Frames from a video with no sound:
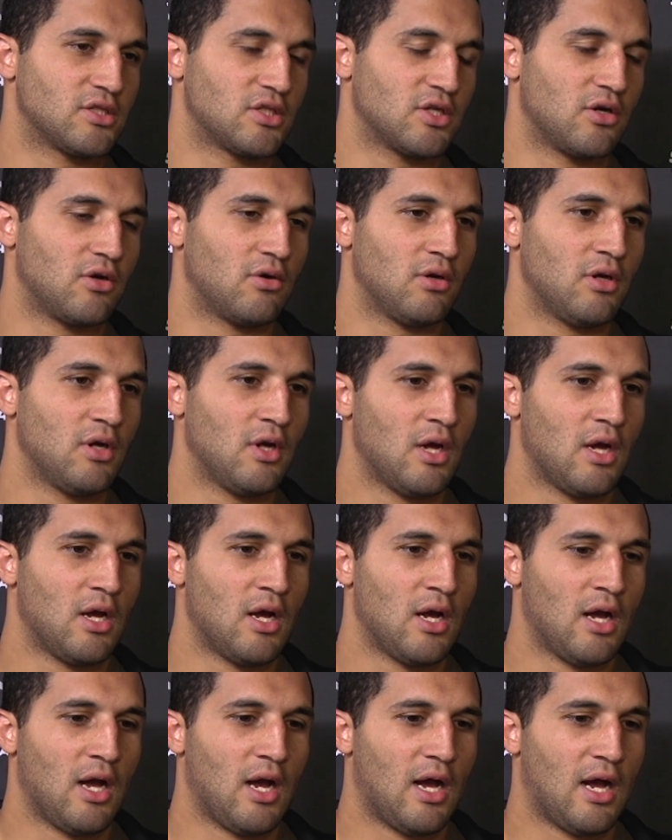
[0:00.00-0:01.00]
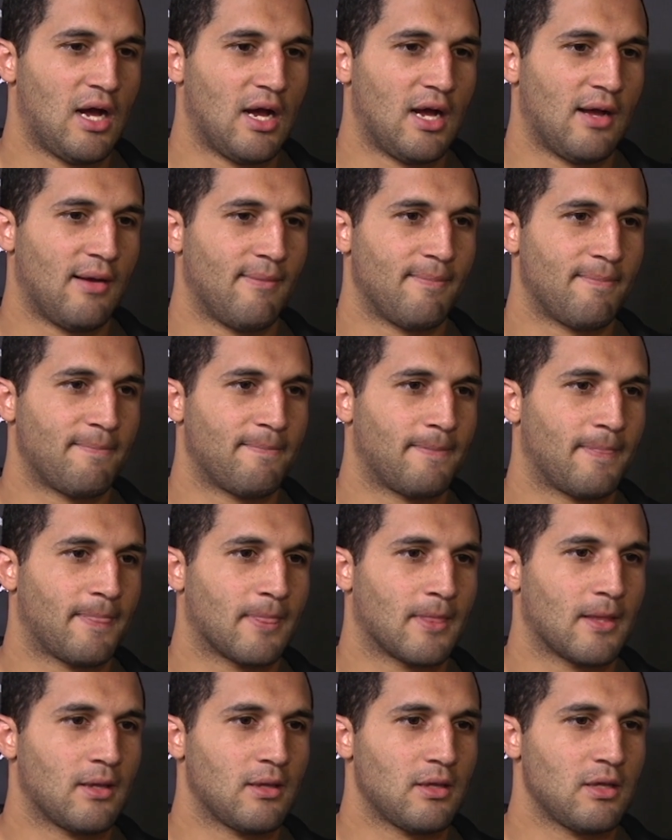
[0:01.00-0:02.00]
So. Um,
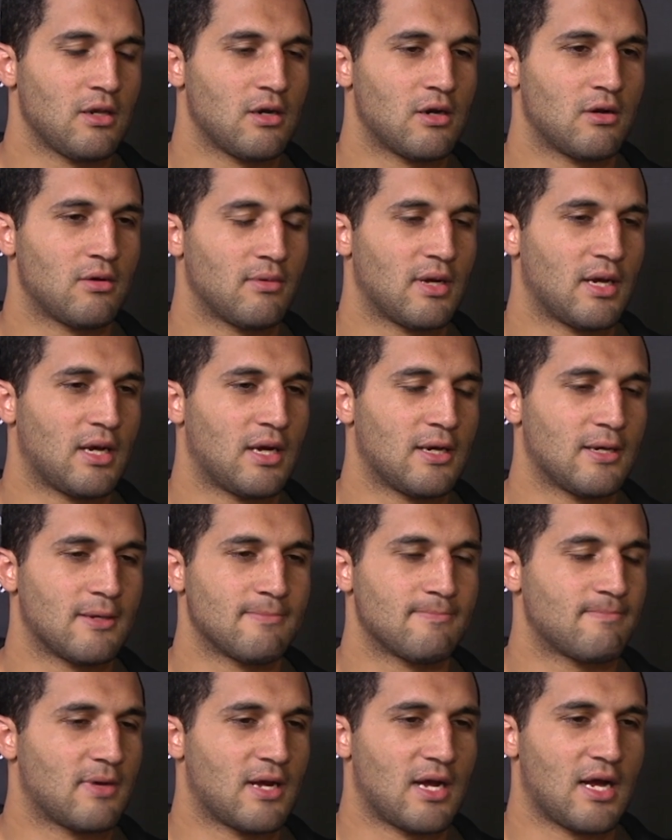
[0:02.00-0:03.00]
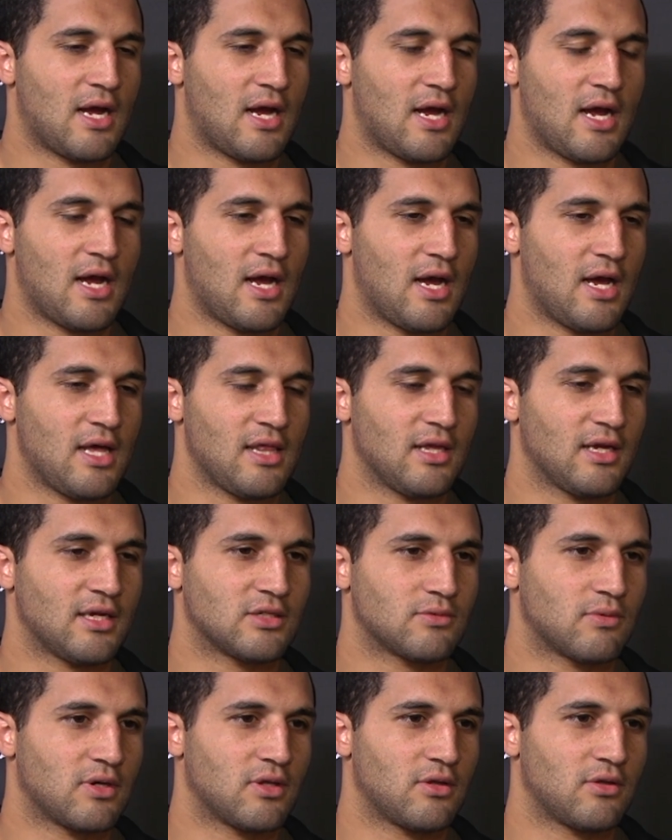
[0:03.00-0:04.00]
you know, um, I, I, think
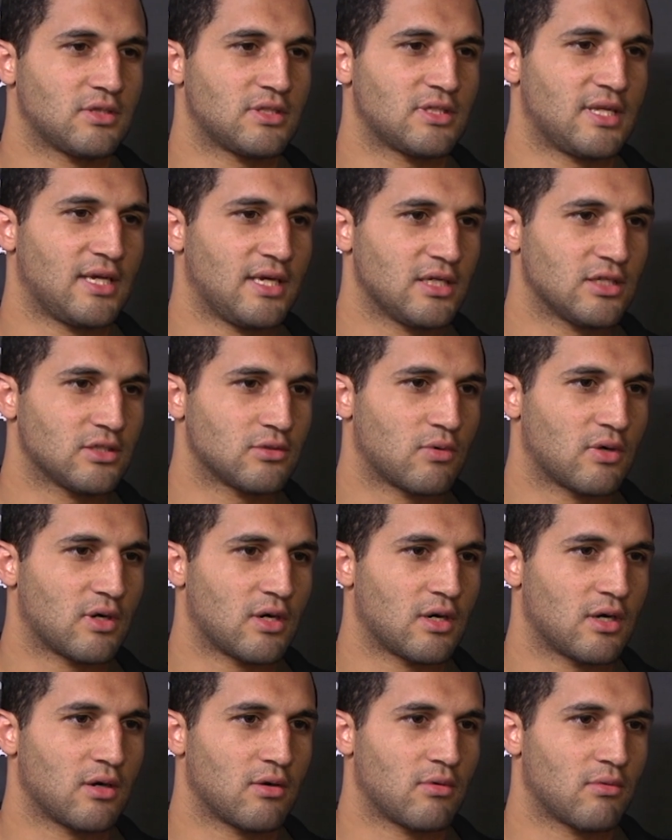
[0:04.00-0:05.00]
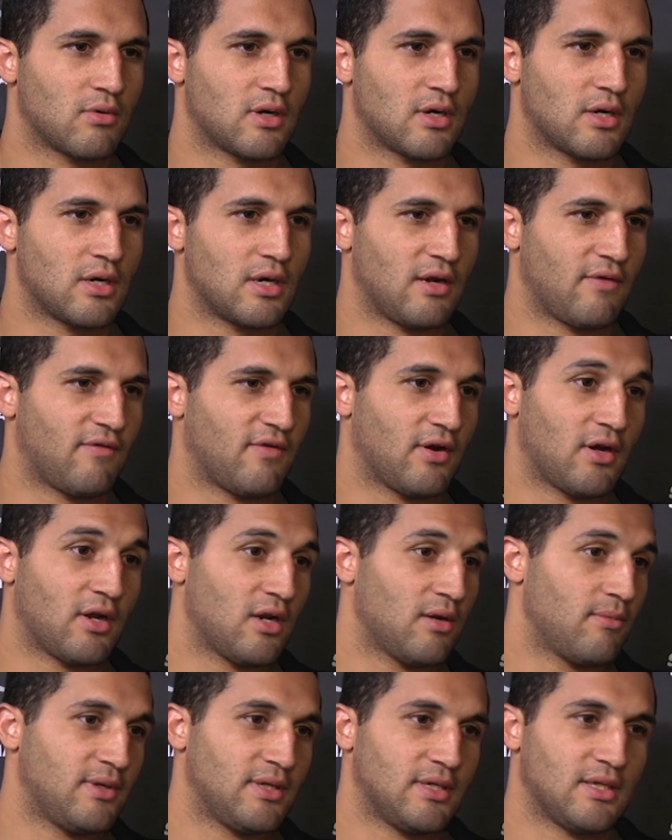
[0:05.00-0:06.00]
it's one of those things where, where if you're
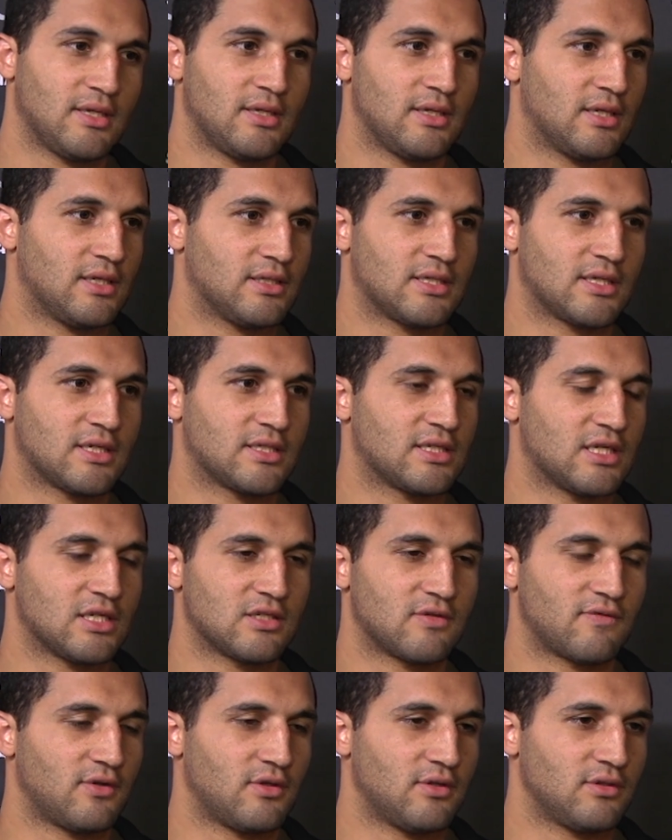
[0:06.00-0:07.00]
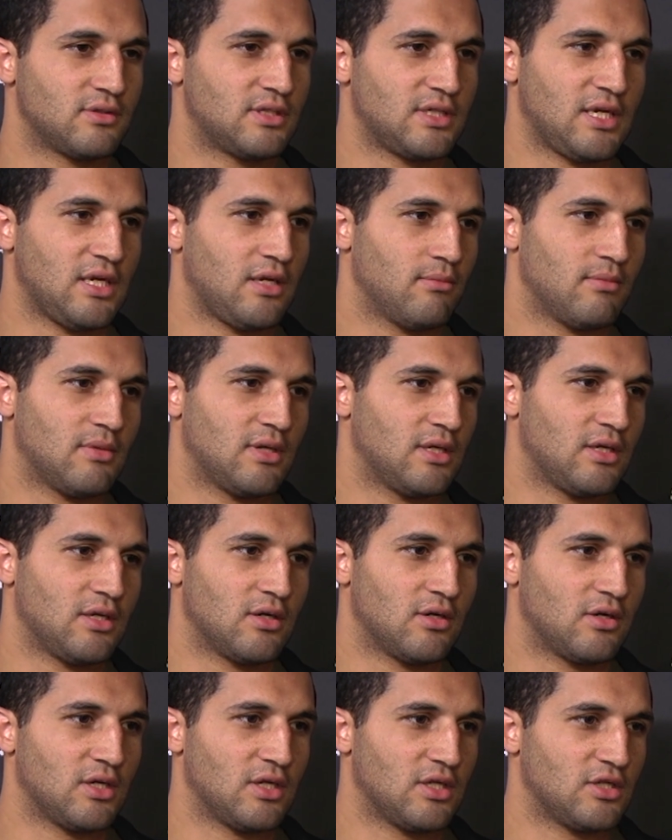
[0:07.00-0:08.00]
going to be a, a, successful team, uh,
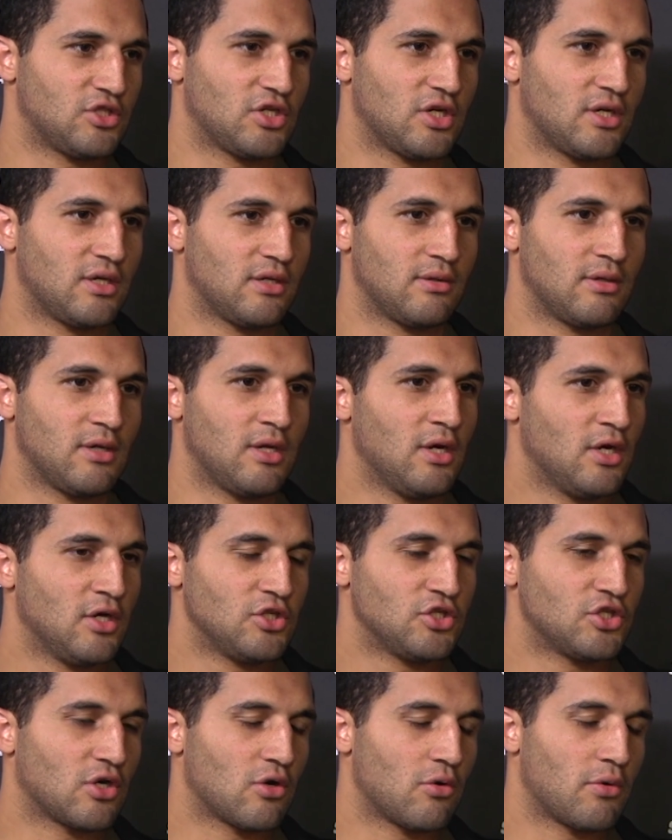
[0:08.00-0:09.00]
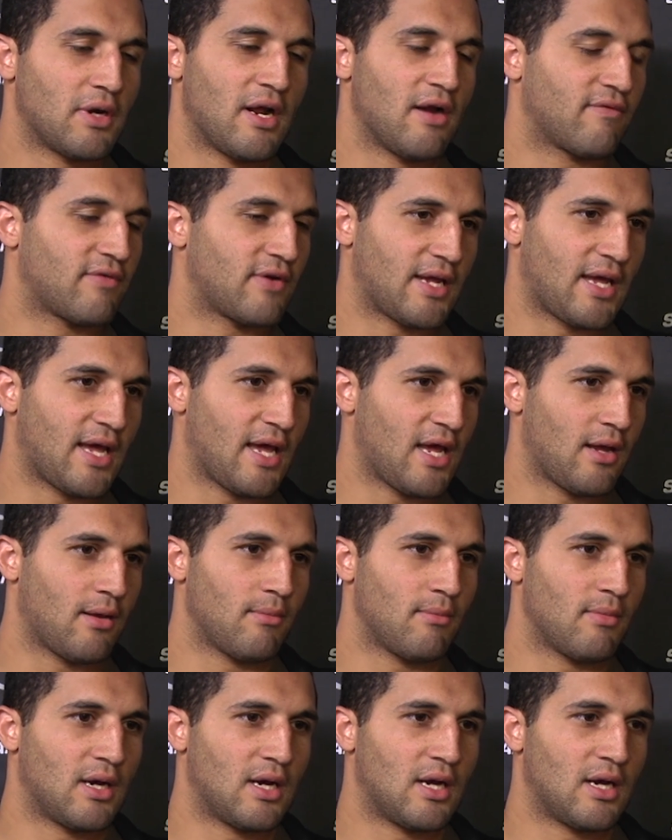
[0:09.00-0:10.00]
you know, it shouldn't should go into every
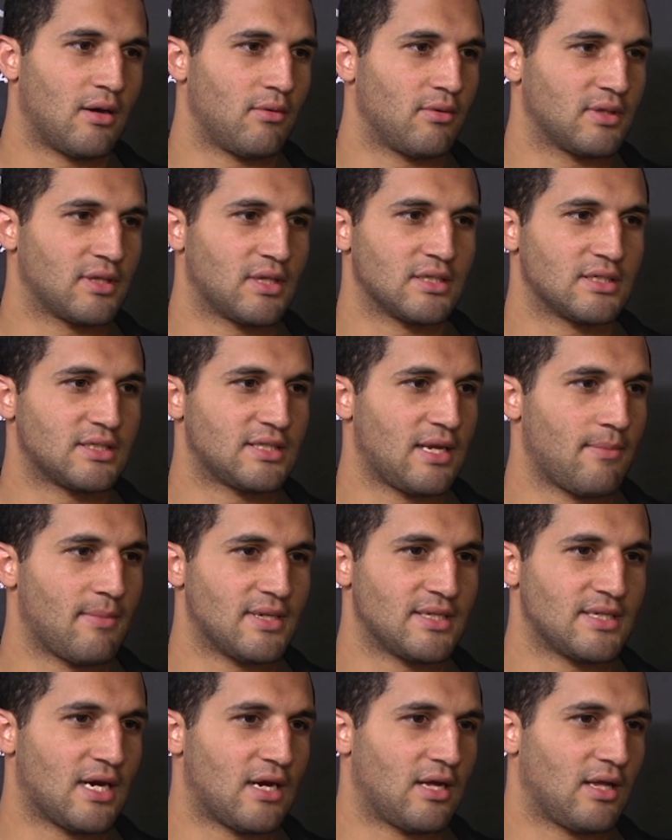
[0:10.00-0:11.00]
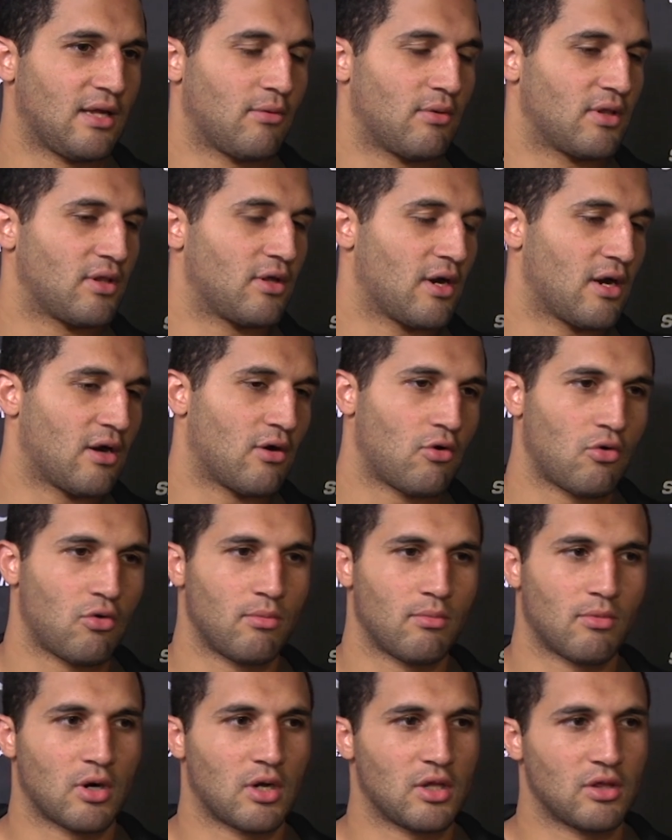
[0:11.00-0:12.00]
game uh, with the same mentality, whether you're at
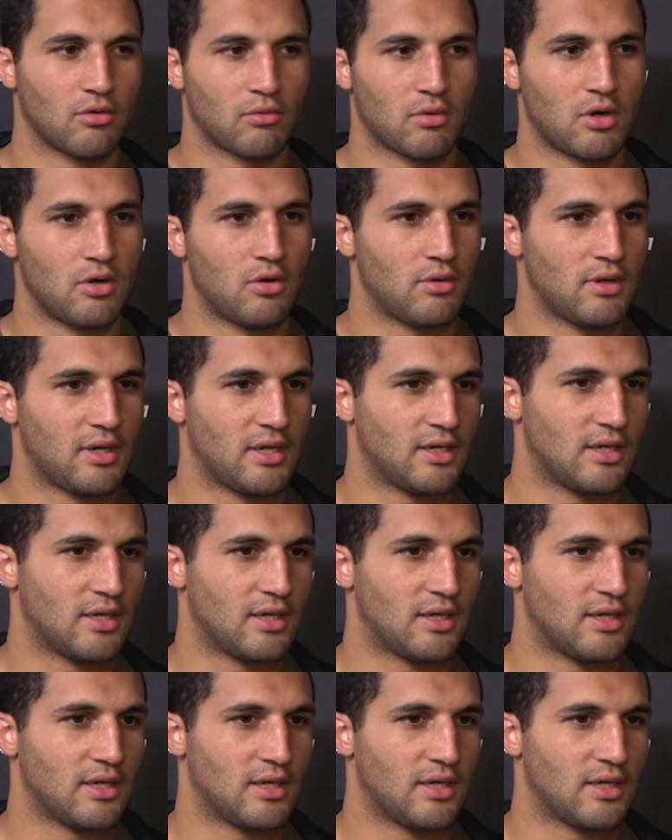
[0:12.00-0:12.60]
home or on the road.